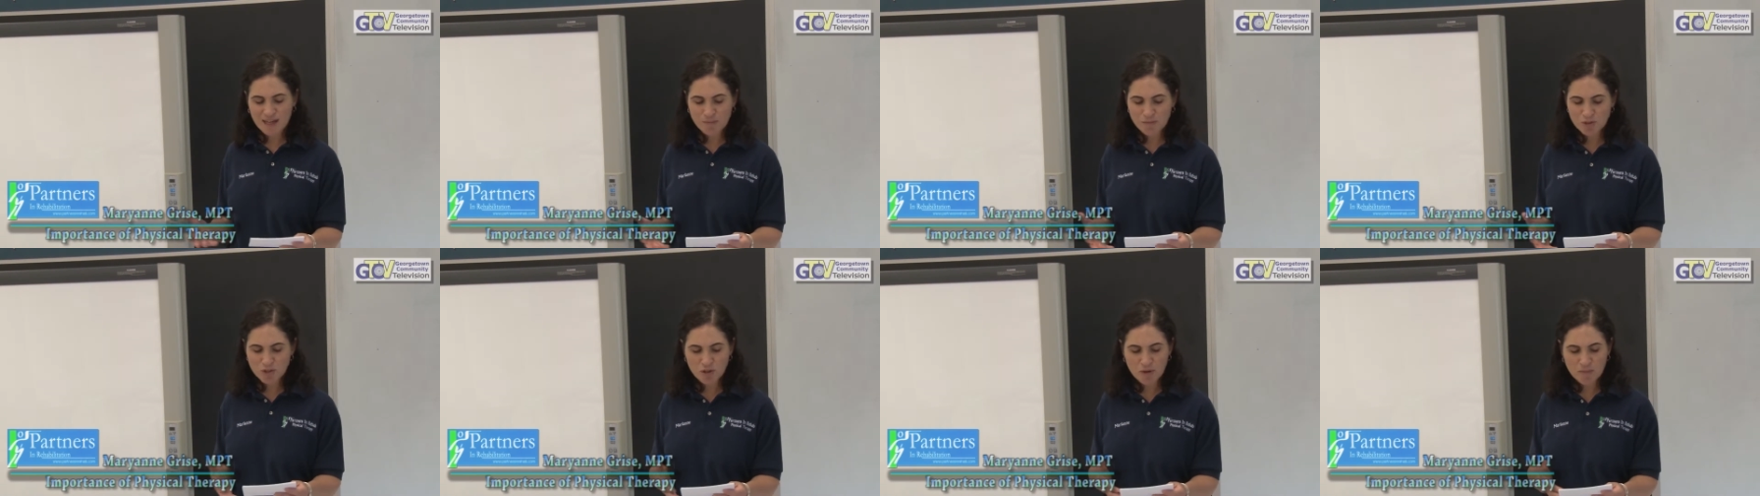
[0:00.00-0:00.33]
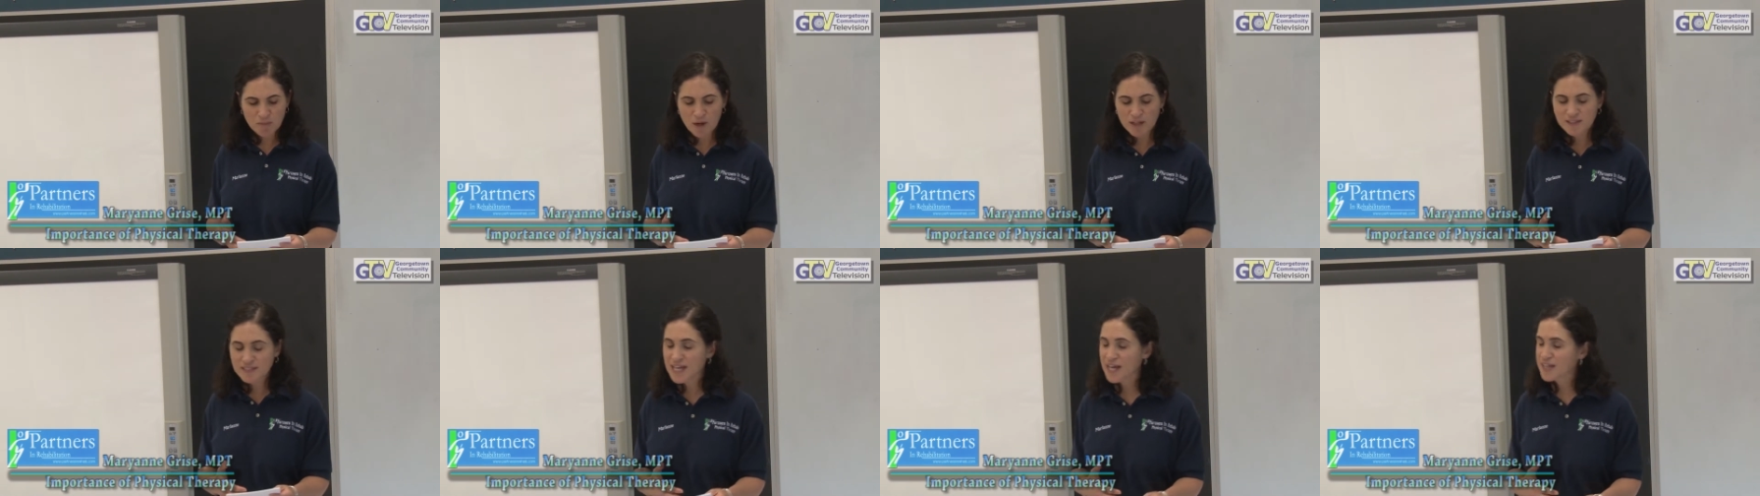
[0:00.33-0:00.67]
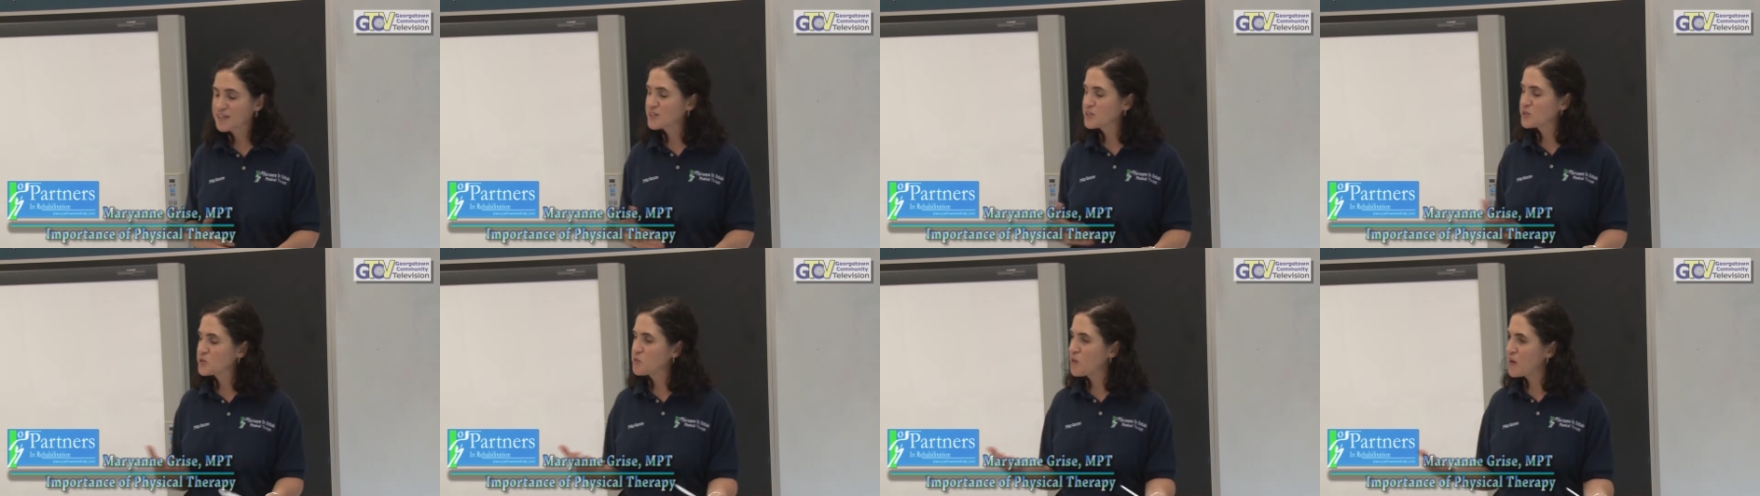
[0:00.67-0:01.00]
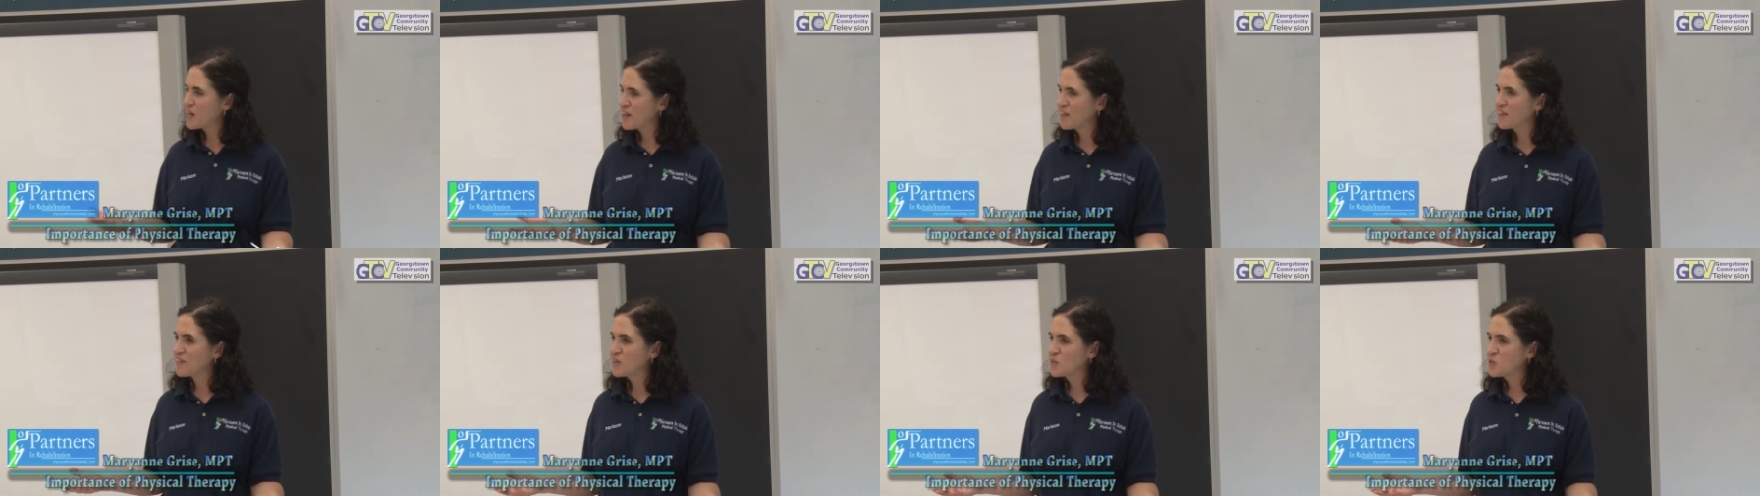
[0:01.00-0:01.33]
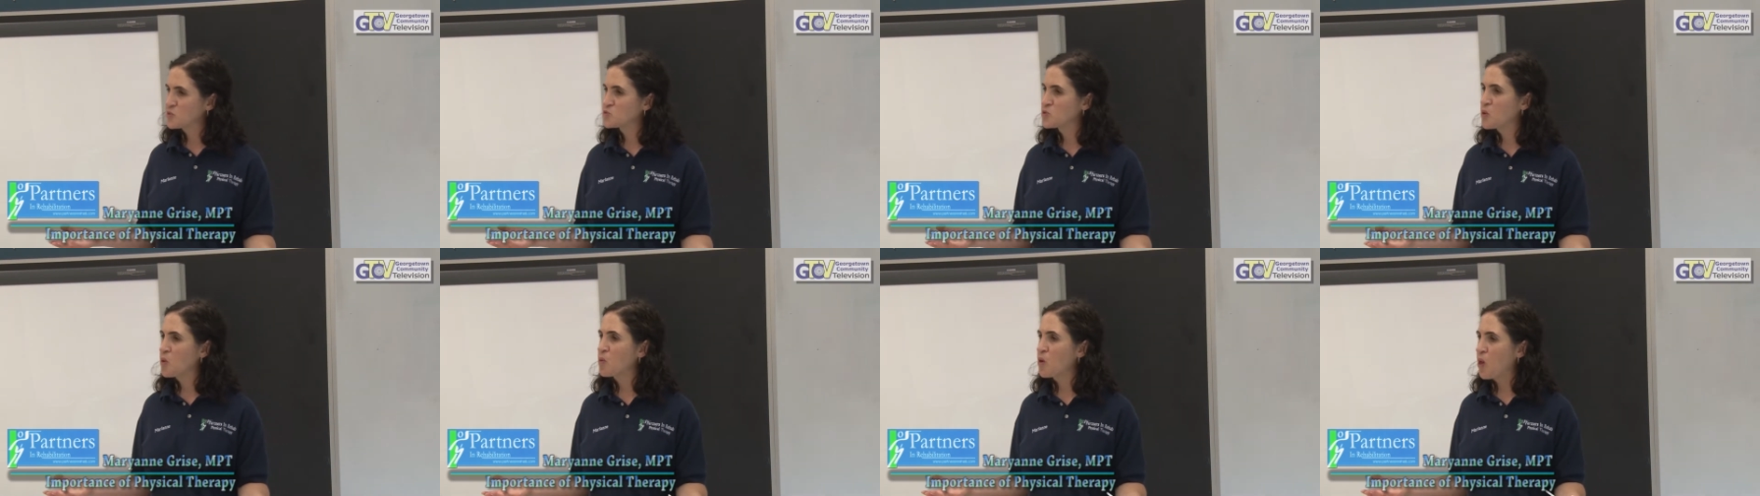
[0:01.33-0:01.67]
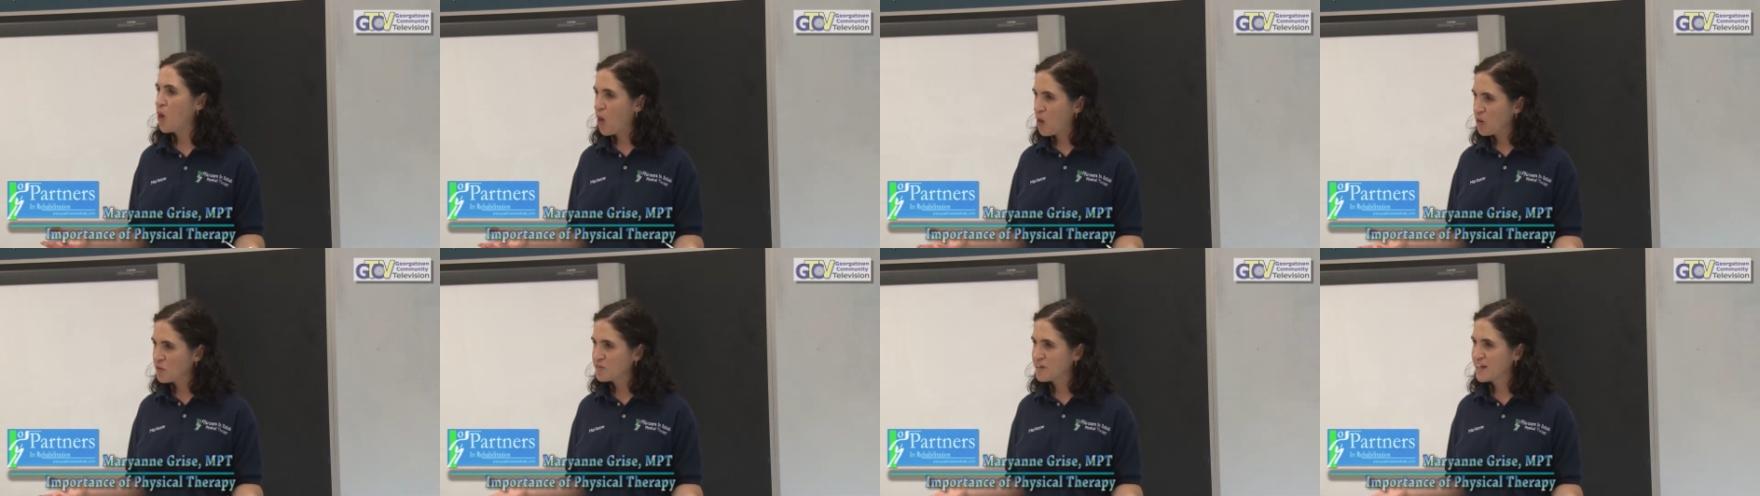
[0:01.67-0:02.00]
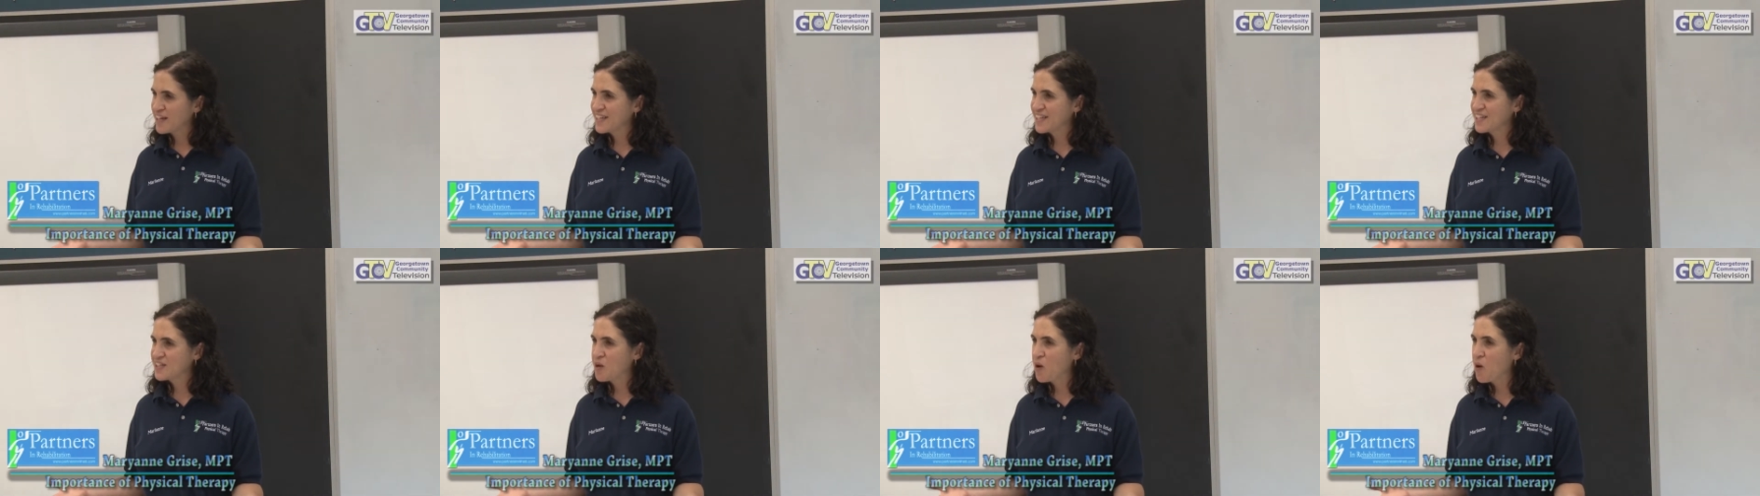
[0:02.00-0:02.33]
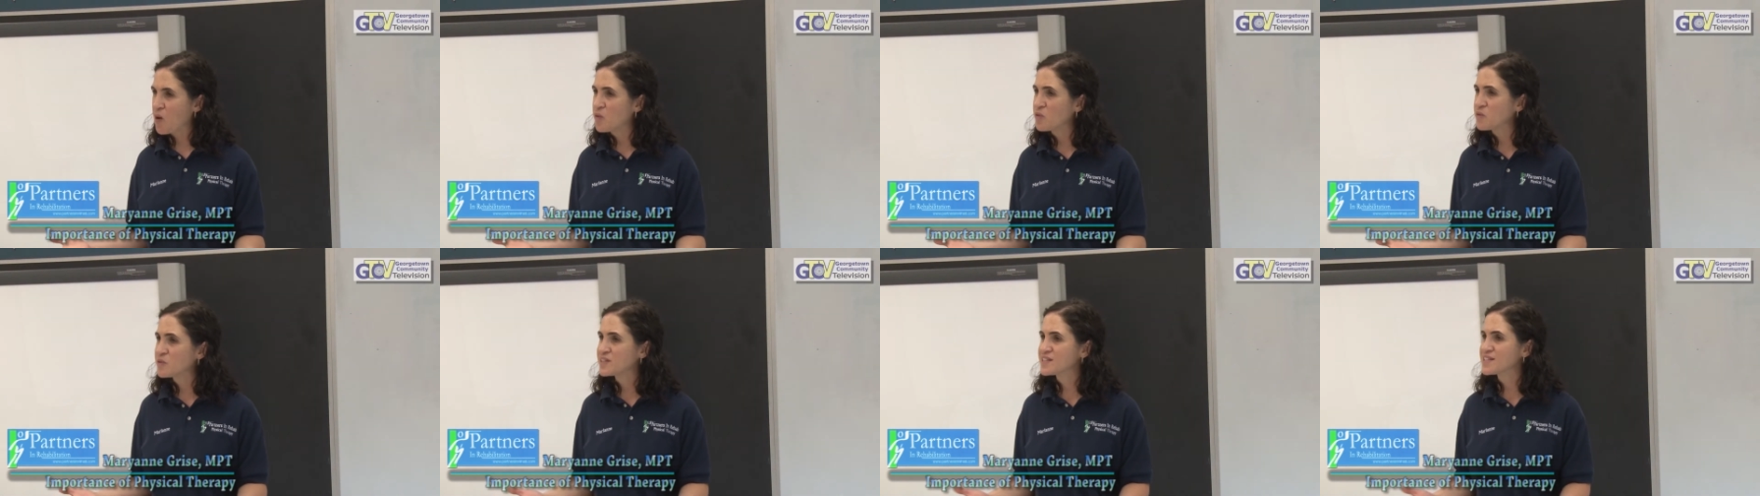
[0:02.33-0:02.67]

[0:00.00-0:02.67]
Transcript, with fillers: I'm sure I'm not telling you anything you don't already know,